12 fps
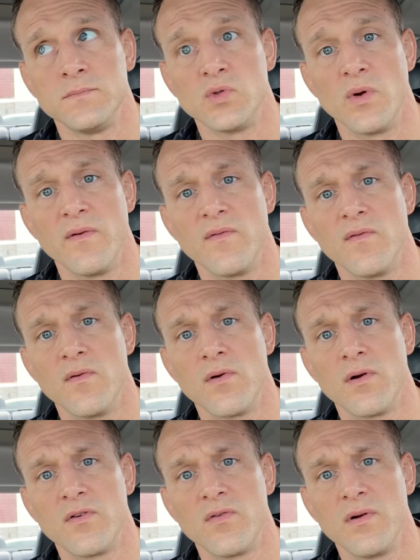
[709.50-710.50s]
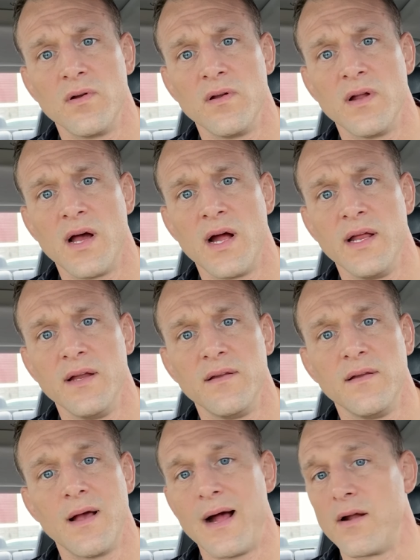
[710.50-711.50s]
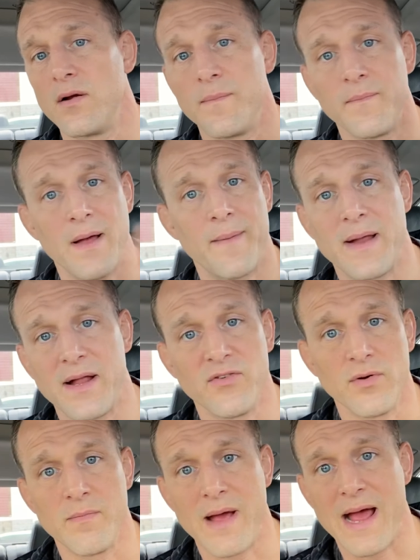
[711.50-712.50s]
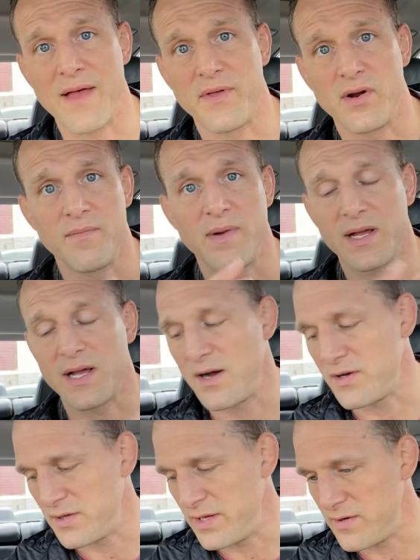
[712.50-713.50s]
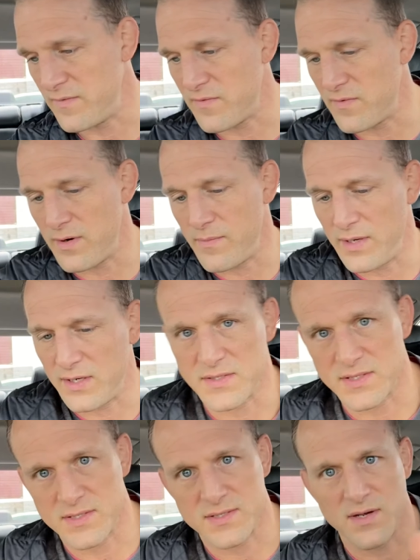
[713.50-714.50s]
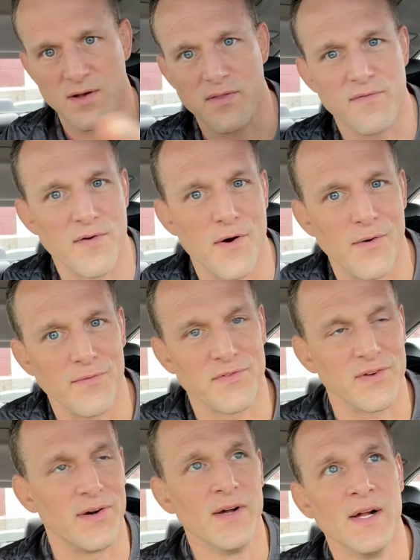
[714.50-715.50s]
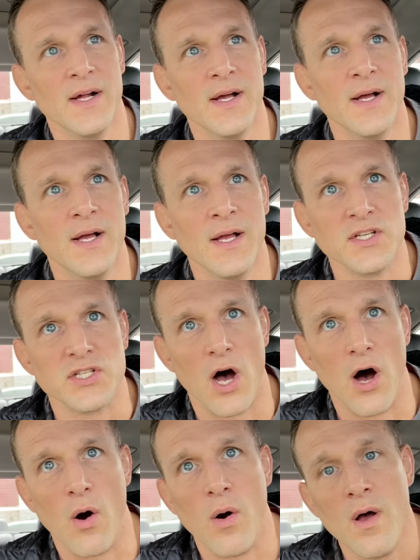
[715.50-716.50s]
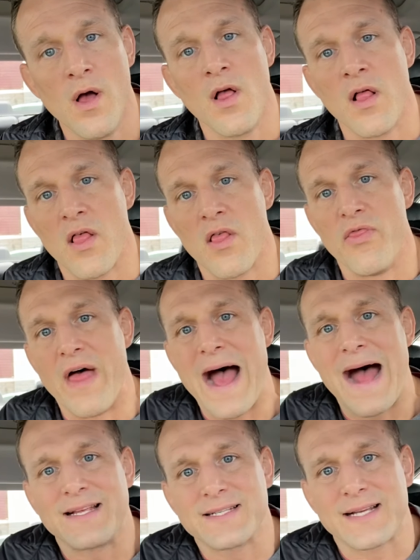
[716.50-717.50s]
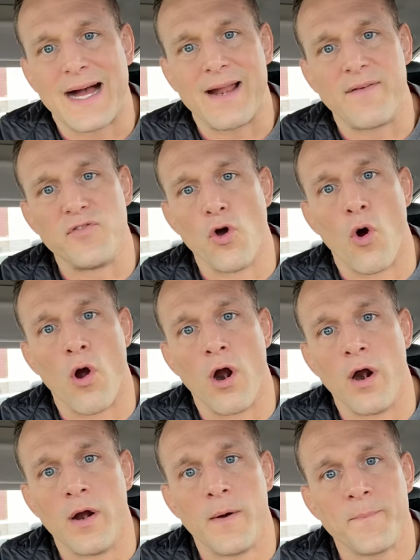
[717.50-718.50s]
24, 29, 18. I don't know. I'm not doing math. I don't have my calculator in front of me because it's on the phone. So, so that is kind of your